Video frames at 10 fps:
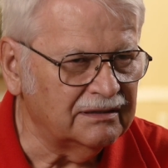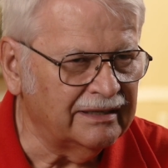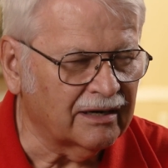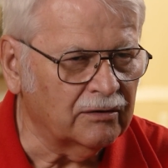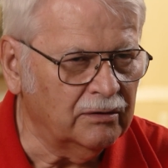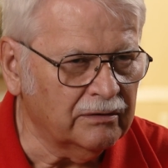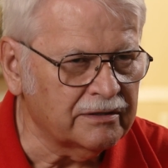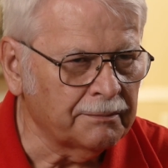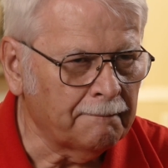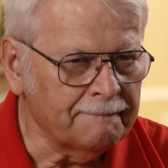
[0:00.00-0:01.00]
in our
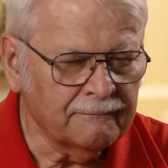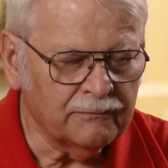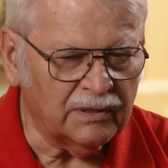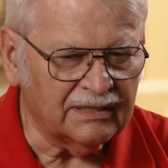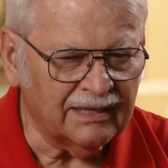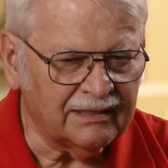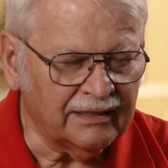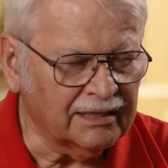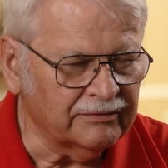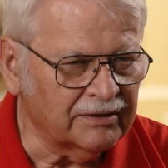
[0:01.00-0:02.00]
hooch, but at
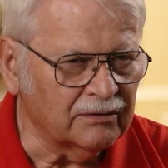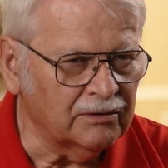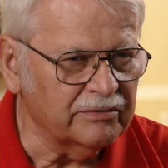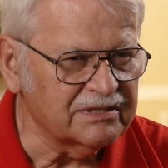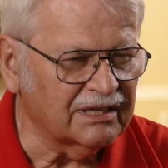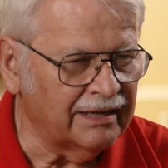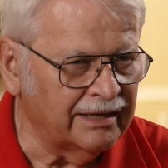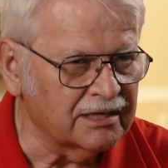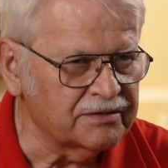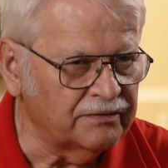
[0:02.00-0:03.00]
the end of our row was a
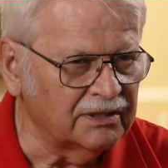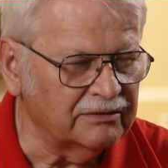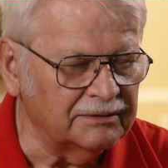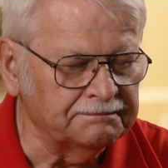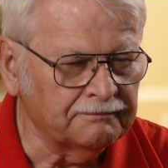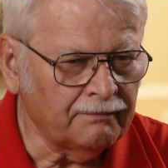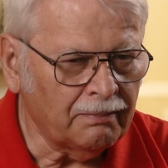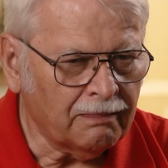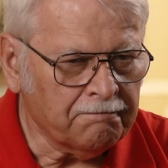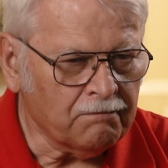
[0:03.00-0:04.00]
connex full of them.
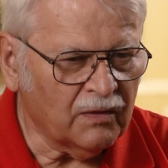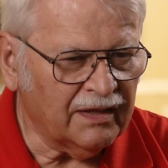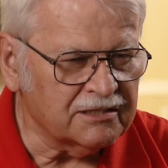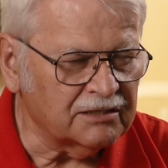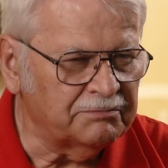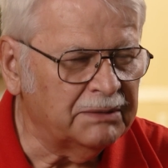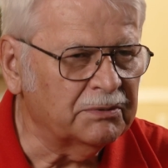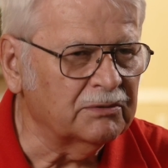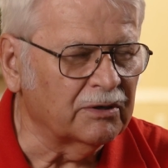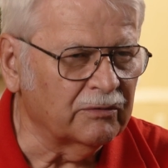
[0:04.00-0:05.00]
And so
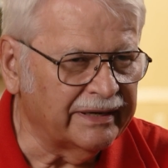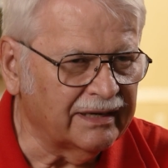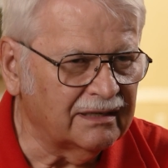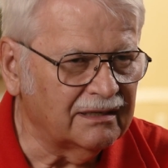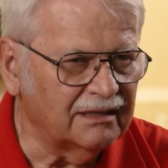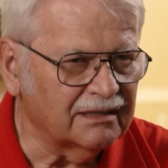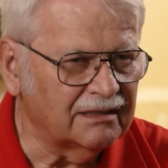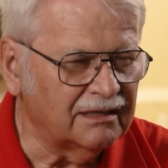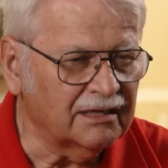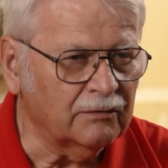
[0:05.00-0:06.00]
people were running to get
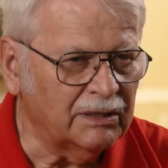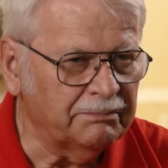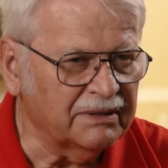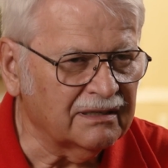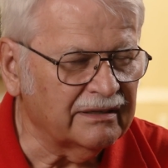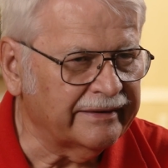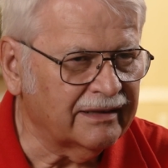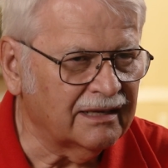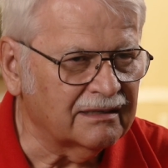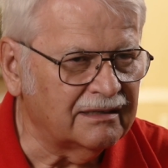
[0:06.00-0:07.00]
to get a weapon like
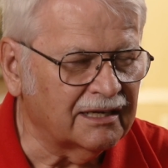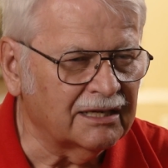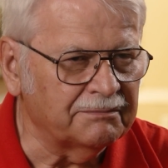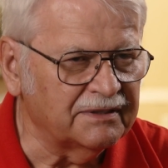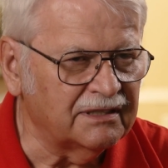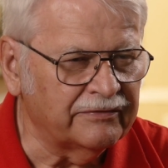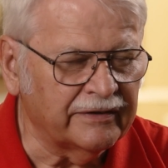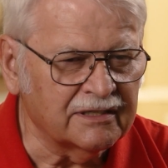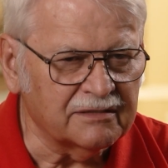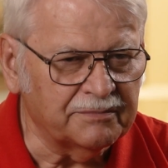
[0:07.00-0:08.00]
that to take up a
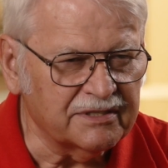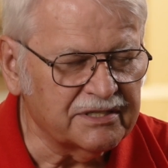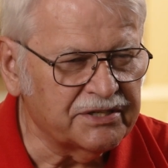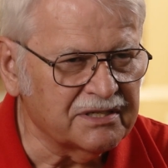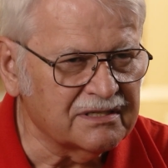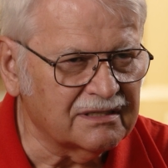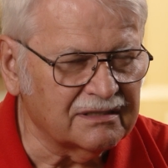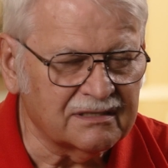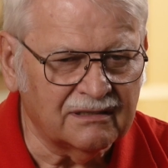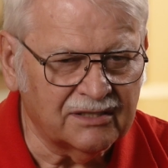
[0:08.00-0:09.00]
defensive positions
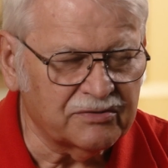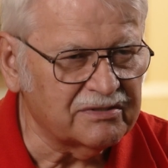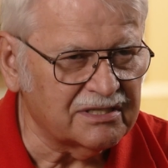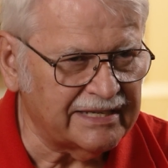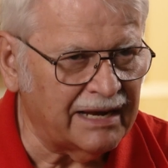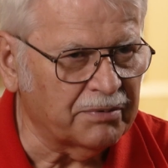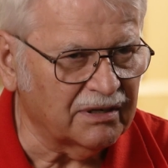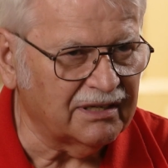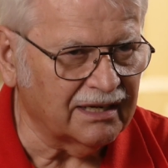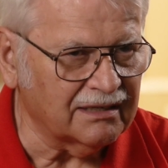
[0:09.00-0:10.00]
because this was a sapper
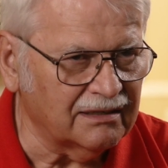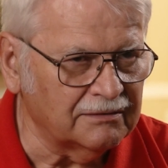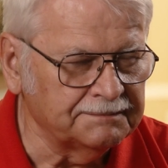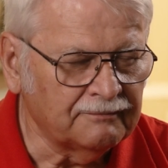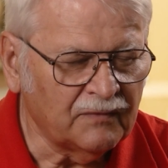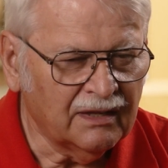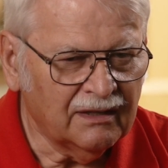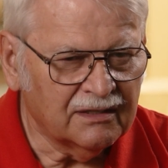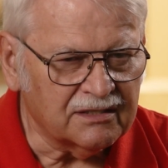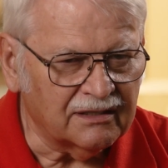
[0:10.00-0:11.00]
attack now.
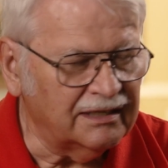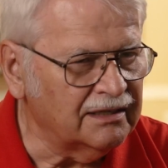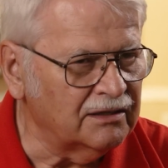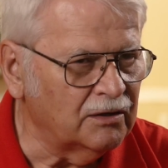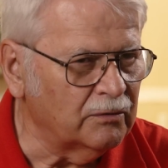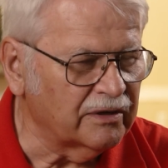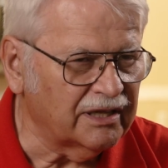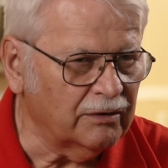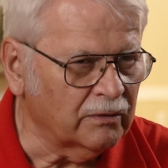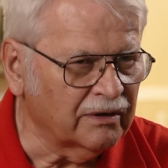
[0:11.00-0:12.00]
So they didn't know where
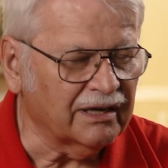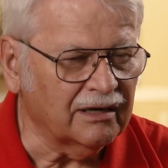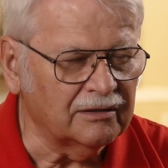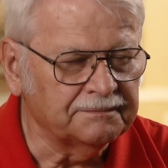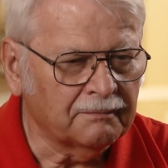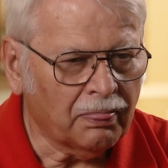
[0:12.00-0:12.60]
they were now.